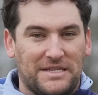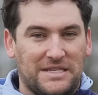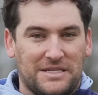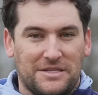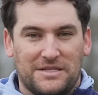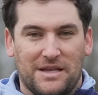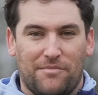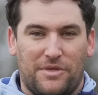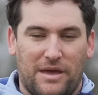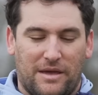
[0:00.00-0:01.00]
This isn't
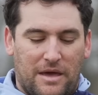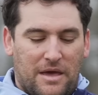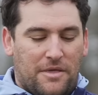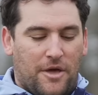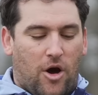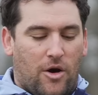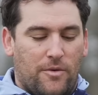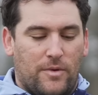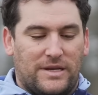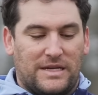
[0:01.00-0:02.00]
something that I
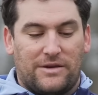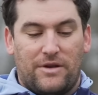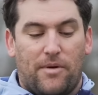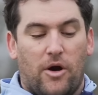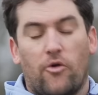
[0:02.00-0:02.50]
would necessarily buy,